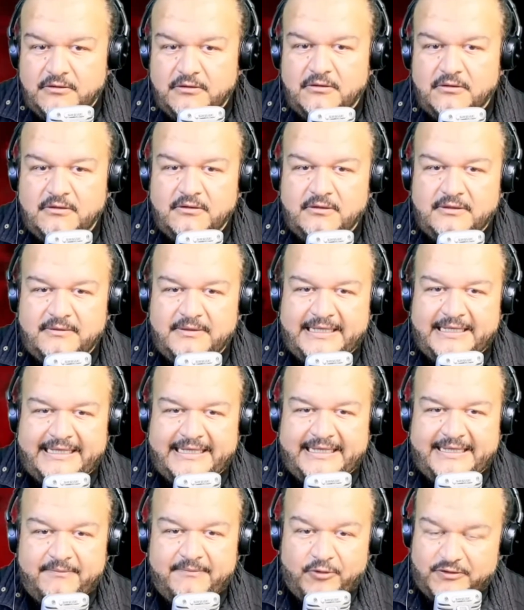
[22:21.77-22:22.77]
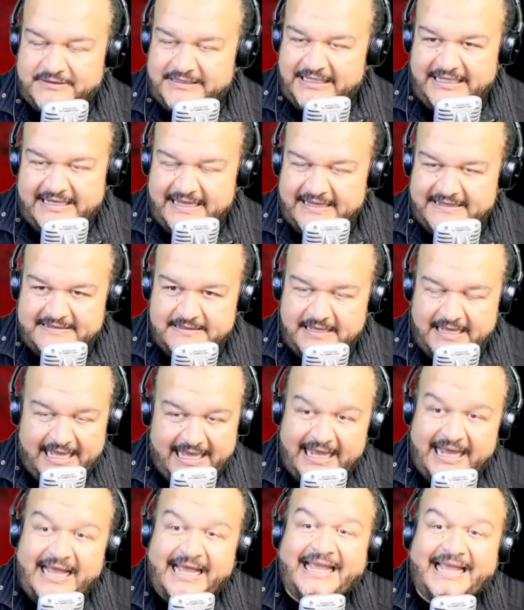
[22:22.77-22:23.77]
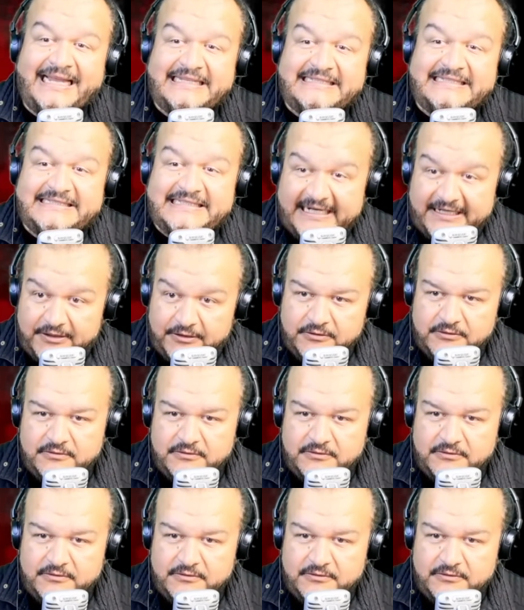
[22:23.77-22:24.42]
yes, and also for wild boars.